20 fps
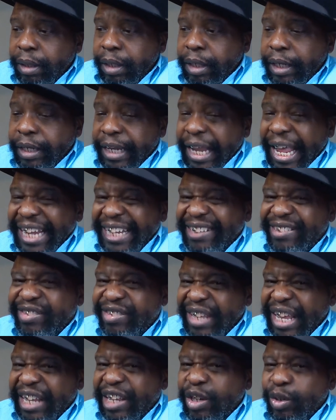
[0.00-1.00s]
they had the
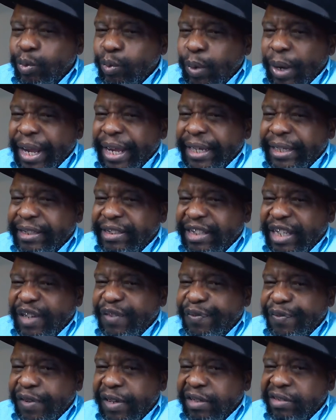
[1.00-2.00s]
second-ranked
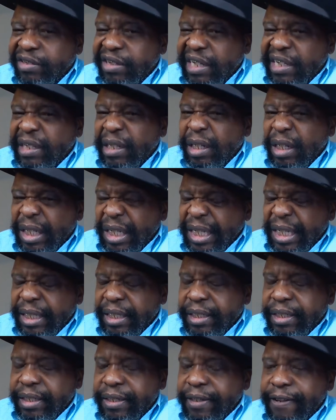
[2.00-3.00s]
defense in the
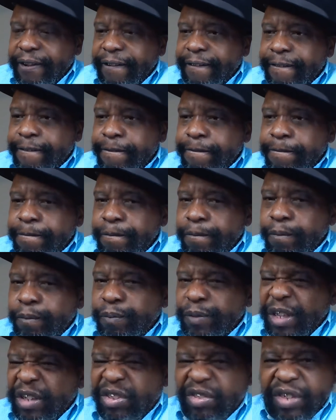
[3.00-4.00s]
league.
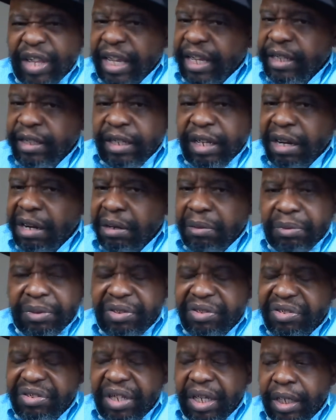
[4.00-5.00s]
Their secondary was
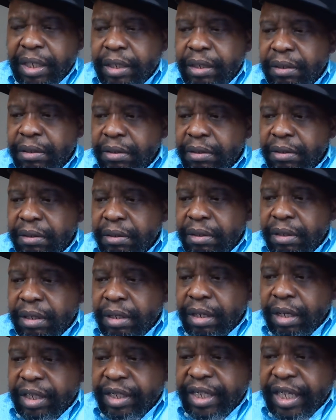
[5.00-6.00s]
sick.
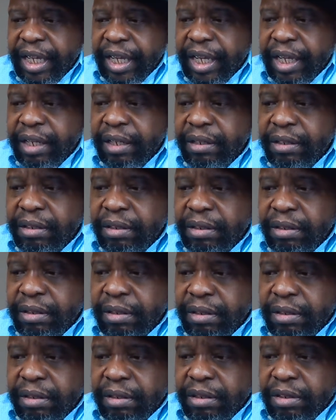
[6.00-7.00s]
Again,
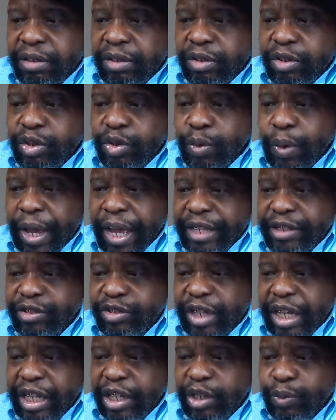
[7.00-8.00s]
you had
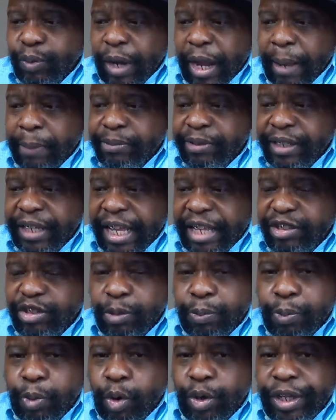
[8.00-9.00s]
Jalen Ramsey and A.J.
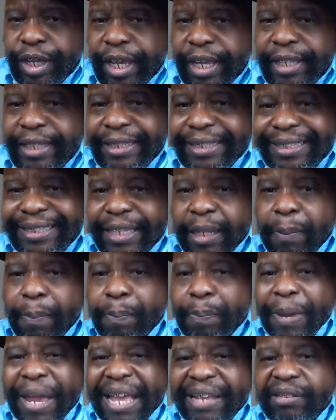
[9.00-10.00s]
Boye, the
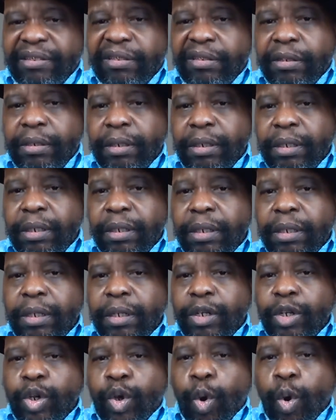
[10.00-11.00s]
best
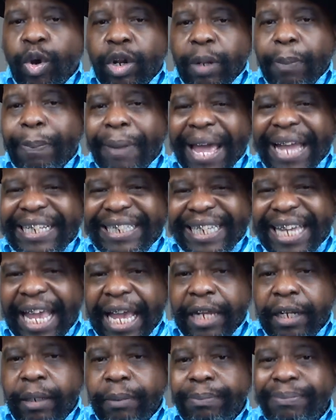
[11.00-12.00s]
cornerback
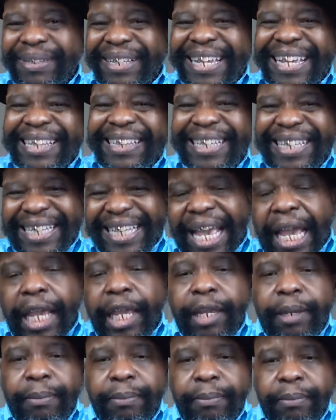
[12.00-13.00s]
tandem in the
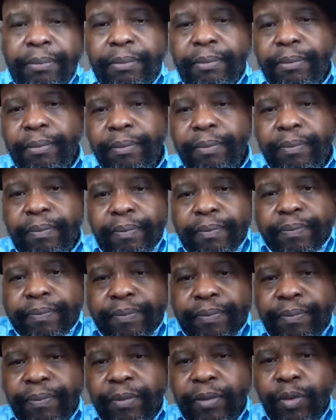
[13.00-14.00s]
game,
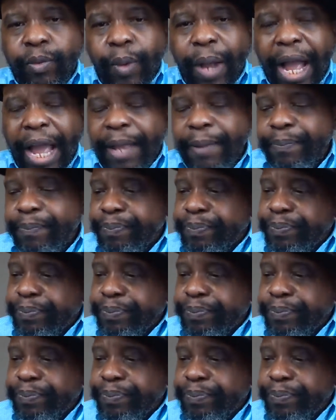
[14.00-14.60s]
right?